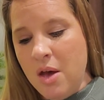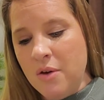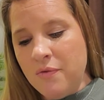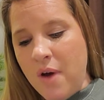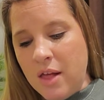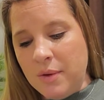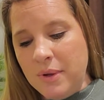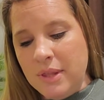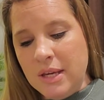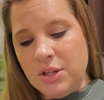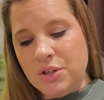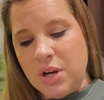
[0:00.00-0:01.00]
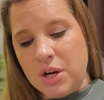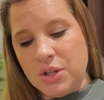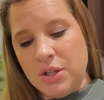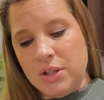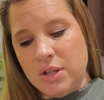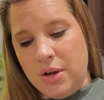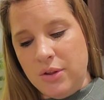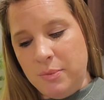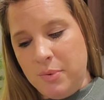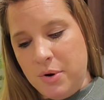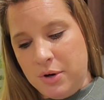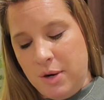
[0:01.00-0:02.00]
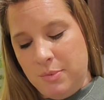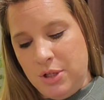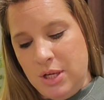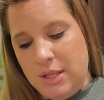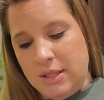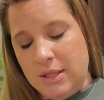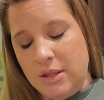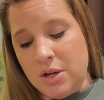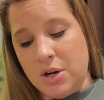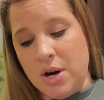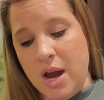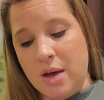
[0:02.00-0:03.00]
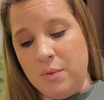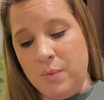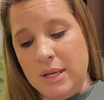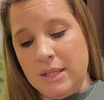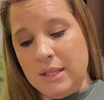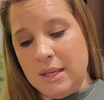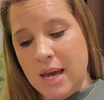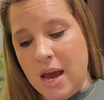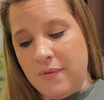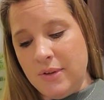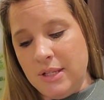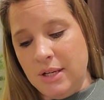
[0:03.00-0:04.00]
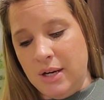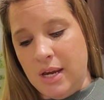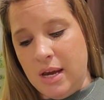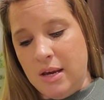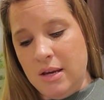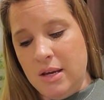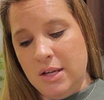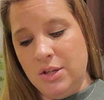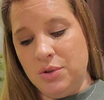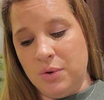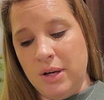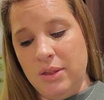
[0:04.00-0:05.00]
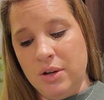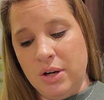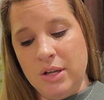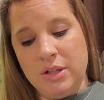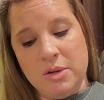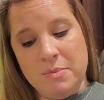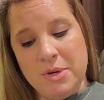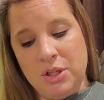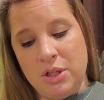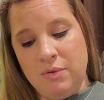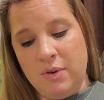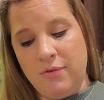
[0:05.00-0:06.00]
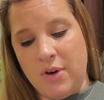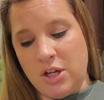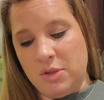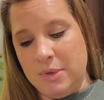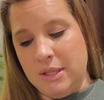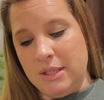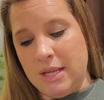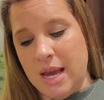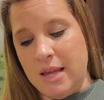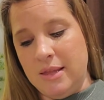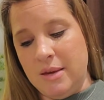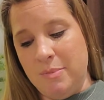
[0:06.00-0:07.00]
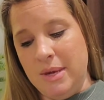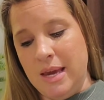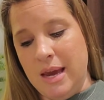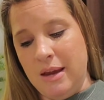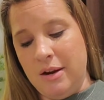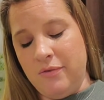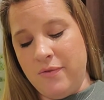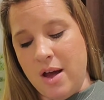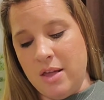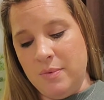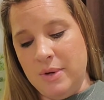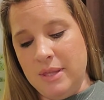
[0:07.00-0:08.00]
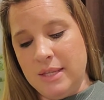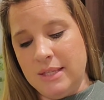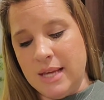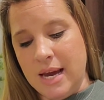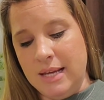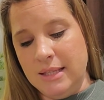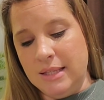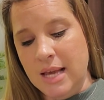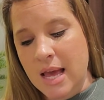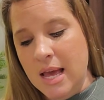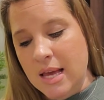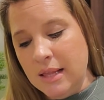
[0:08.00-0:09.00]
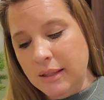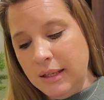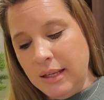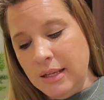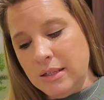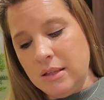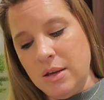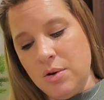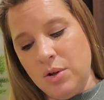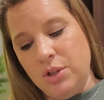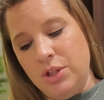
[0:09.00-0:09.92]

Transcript: Following the instructions on their program sheets, the crowd went to the cafeteria, enjoyed their intermission refreshments, and then began following the signs leading to the old